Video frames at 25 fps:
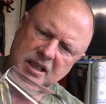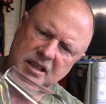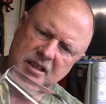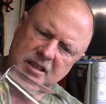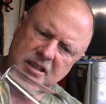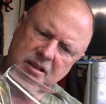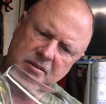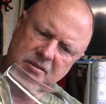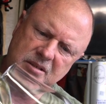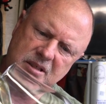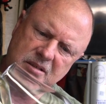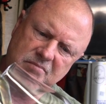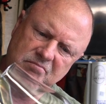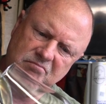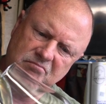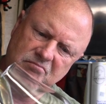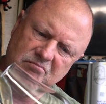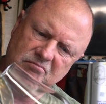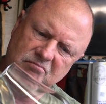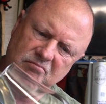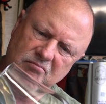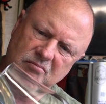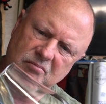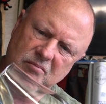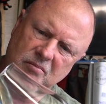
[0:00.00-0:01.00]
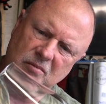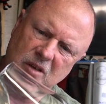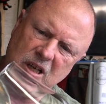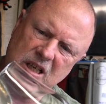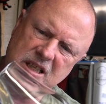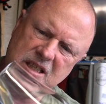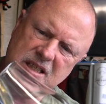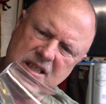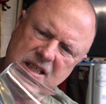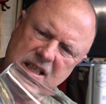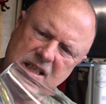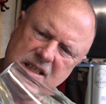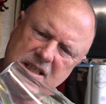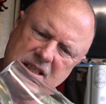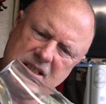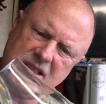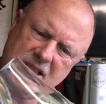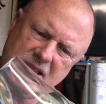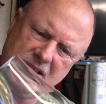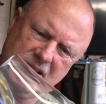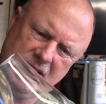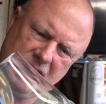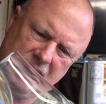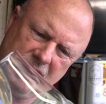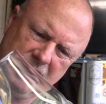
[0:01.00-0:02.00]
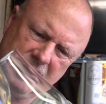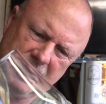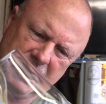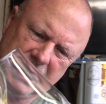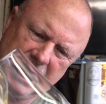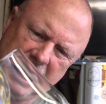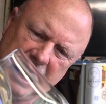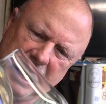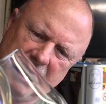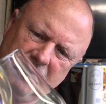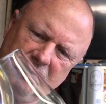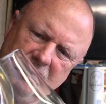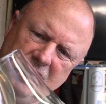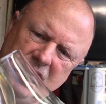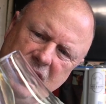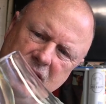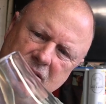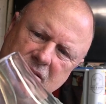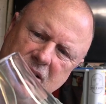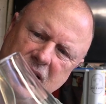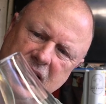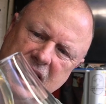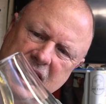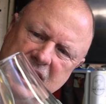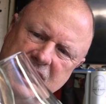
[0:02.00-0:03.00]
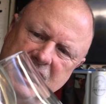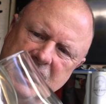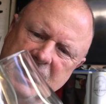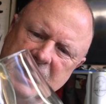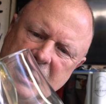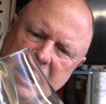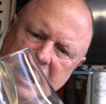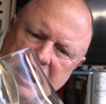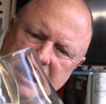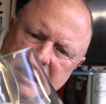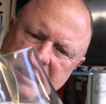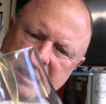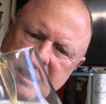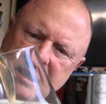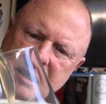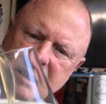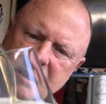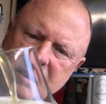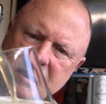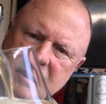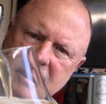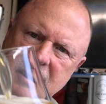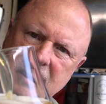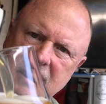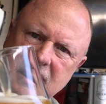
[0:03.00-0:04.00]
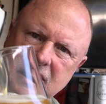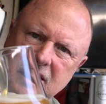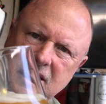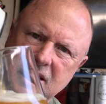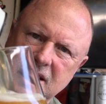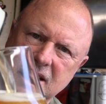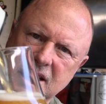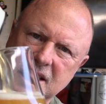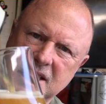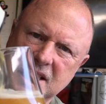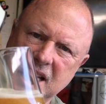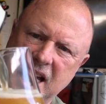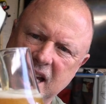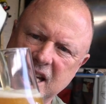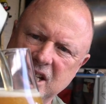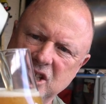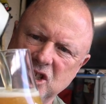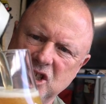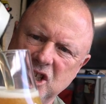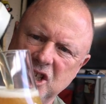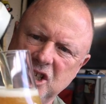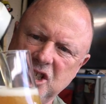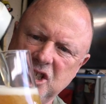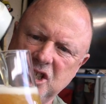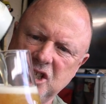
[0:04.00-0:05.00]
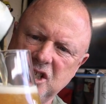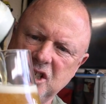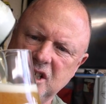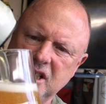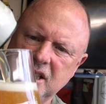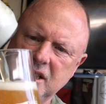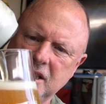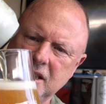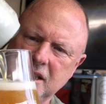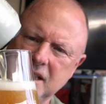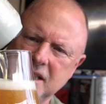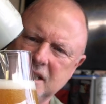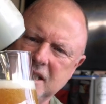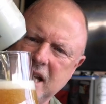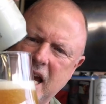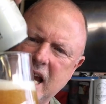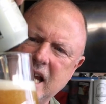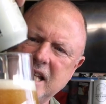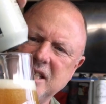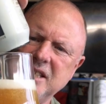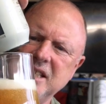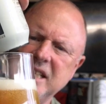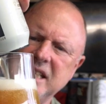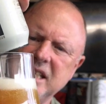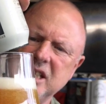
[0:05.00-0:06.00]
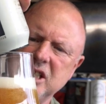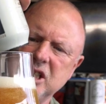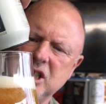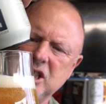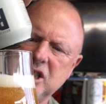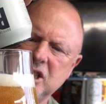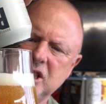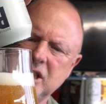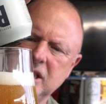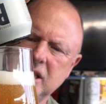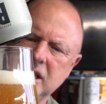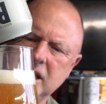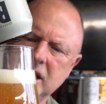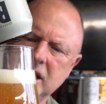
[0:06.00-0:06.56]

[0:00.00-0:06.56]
So it says it's well, I guess it's hazy. It's hazy-ish. It's hazy-ish.